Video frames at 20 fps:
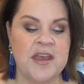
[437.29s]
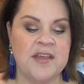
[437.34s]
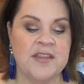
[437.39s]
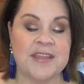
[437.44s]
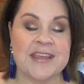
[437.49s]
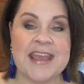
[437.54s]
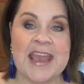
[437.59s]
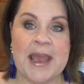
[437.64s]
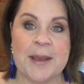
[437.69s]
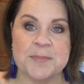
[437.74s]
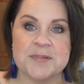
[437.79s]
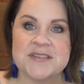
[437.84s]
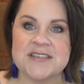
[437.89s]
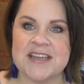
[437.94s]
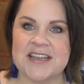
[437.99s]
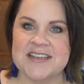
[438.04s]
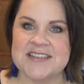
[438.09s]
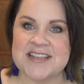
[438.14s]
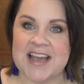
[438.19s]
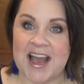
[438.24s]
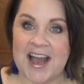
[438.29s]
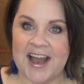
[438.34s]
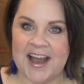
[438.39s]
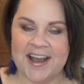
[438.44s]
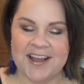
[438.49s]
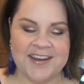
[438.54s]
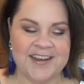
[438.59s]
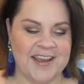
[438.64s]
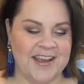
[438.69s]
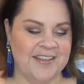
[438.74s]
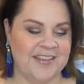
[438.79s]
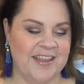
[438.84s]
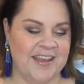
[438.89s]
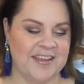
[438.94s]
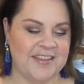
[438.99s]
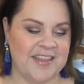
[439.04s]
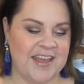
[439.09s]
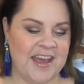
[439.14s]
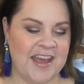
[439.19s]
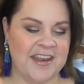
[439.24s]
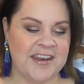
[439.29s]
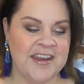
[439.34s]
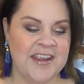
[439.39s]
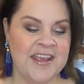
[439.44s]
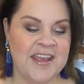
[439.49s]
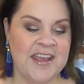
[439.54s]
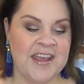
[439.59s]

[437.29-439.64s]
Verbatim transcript: The cap stays on. I like that.